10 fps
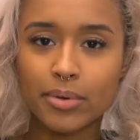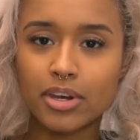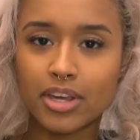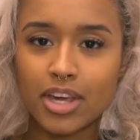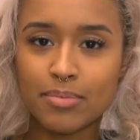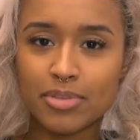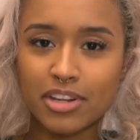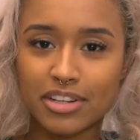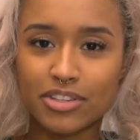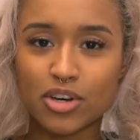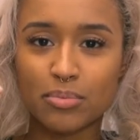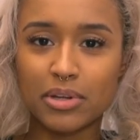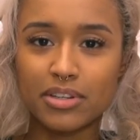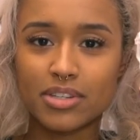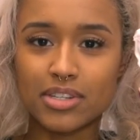I'm gonna keep the lids
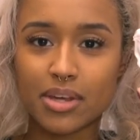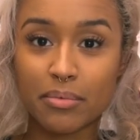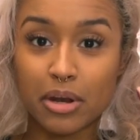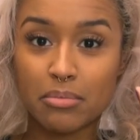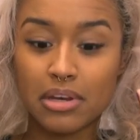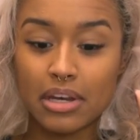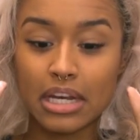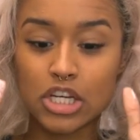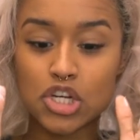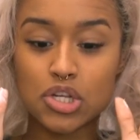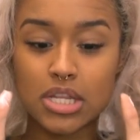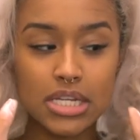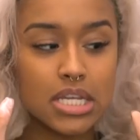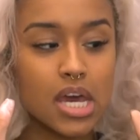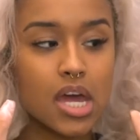open since I'm gonna be needing to do
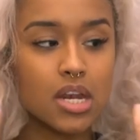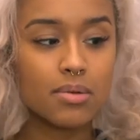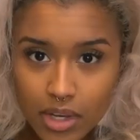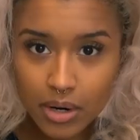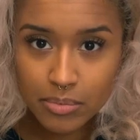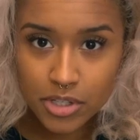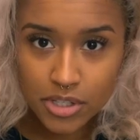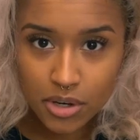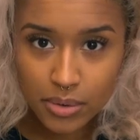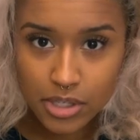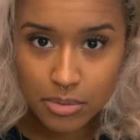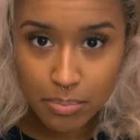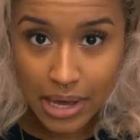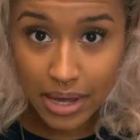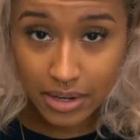this again. And I'm just going to
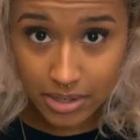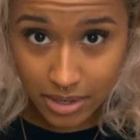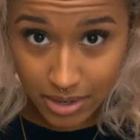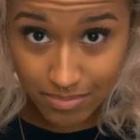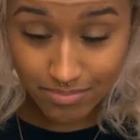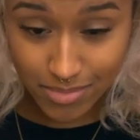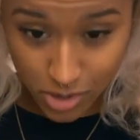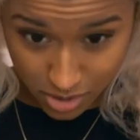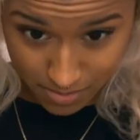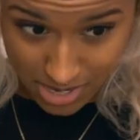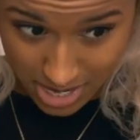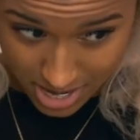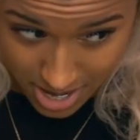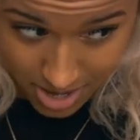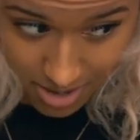paint it on my
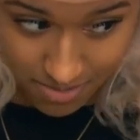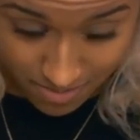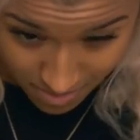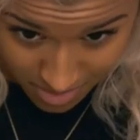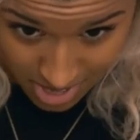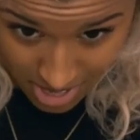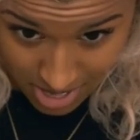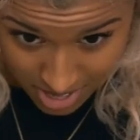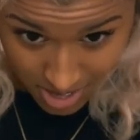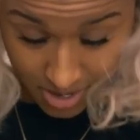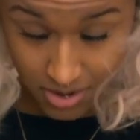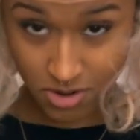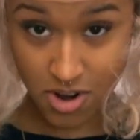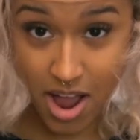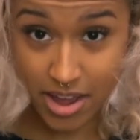head.
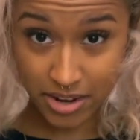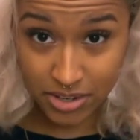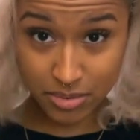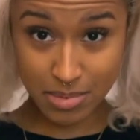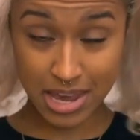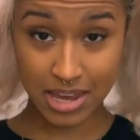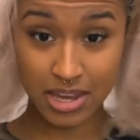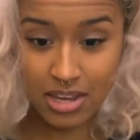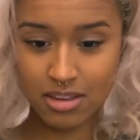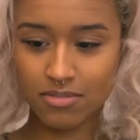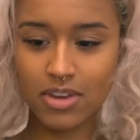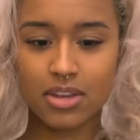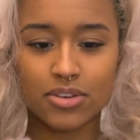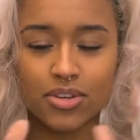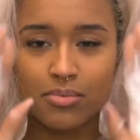Trying to make it
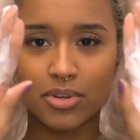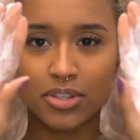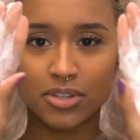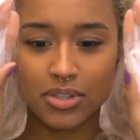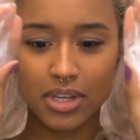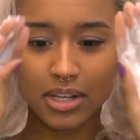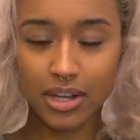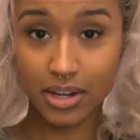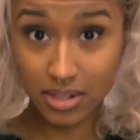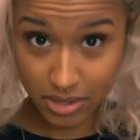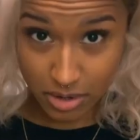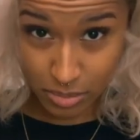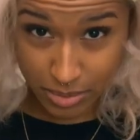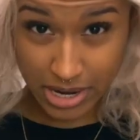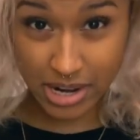even, so I'm just using like a little
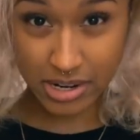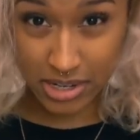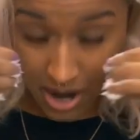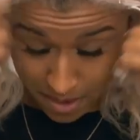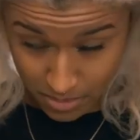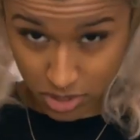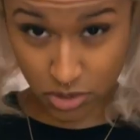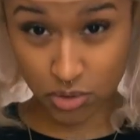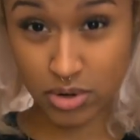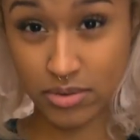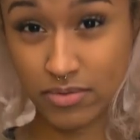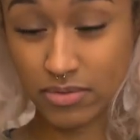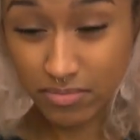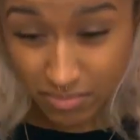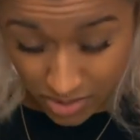bit at a time to sort of
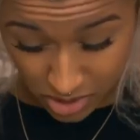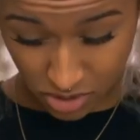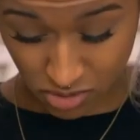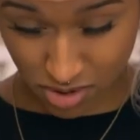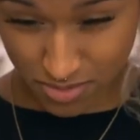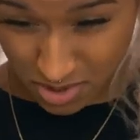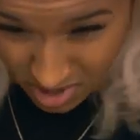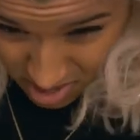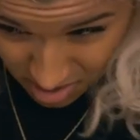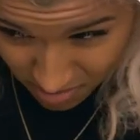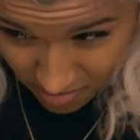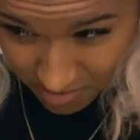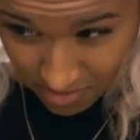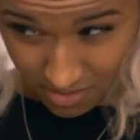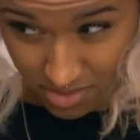distribute it.
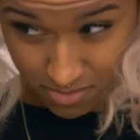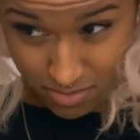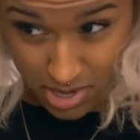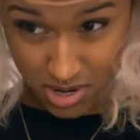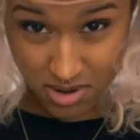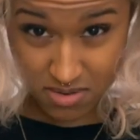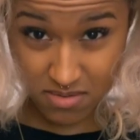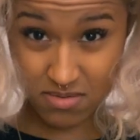But